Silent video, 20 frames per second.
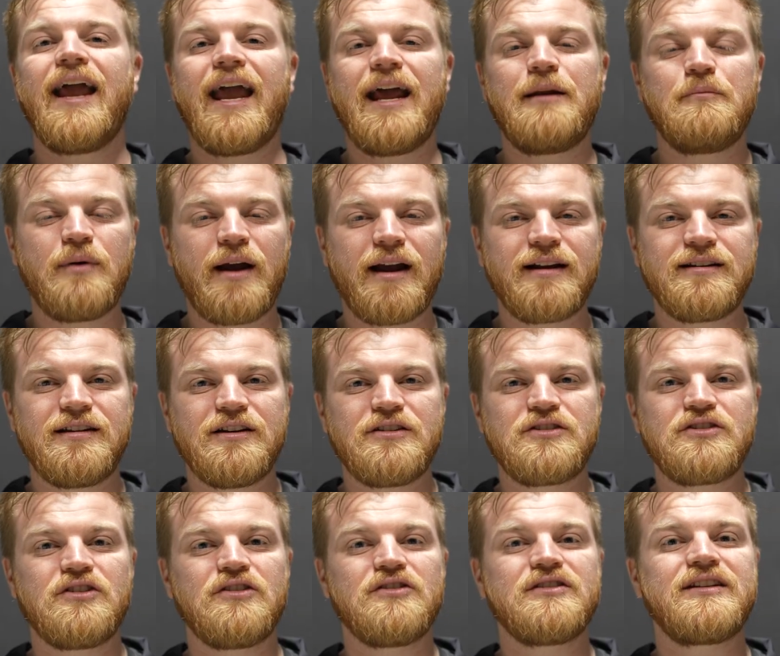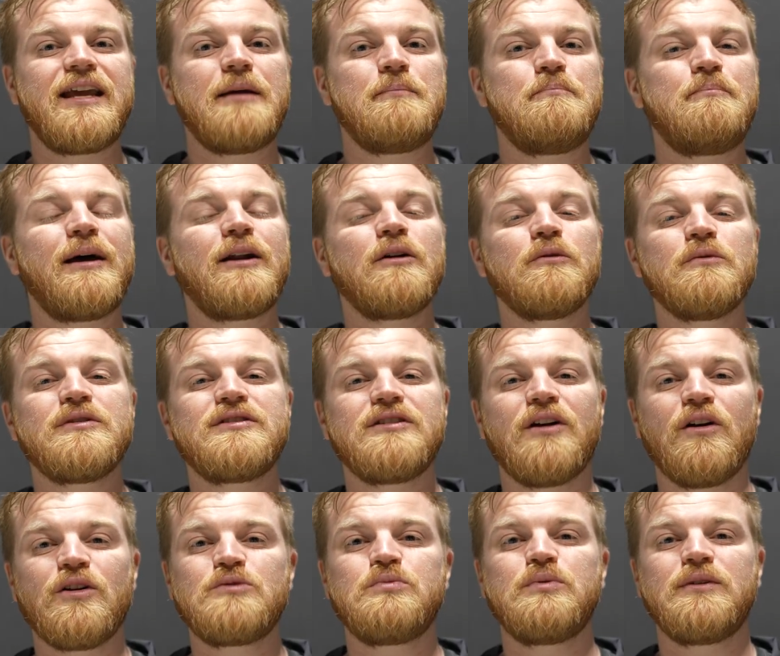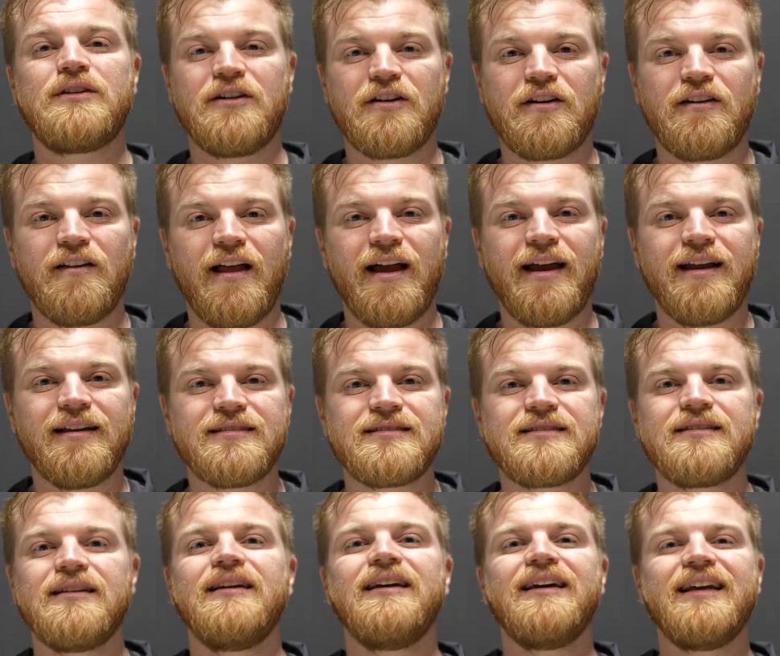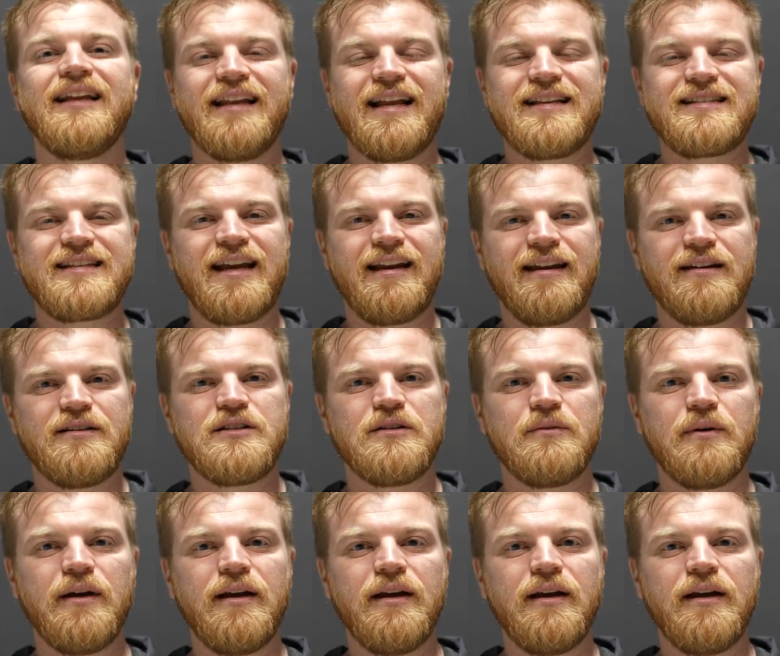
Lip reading: and practitioners get better results with their clients. Let's get into